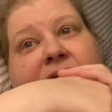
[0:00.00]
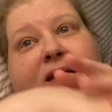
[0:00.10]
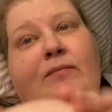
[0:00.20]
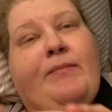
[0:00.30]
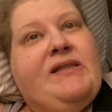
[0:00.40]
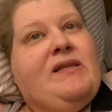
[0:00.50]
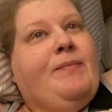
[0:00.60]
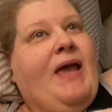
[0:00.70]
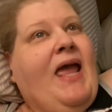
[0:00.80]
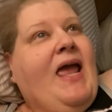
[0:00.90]
I didn't mess up
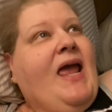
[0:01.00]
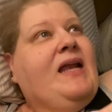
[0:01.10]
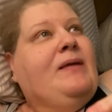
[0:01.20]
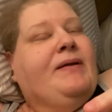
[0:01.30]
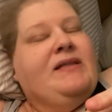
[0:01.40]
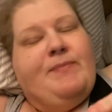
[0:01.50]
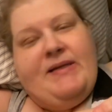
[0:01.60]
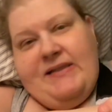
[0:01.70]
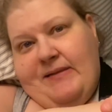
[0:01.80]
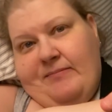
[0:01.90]
anybody's
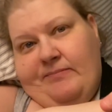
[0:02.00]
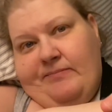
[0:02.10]
medicine.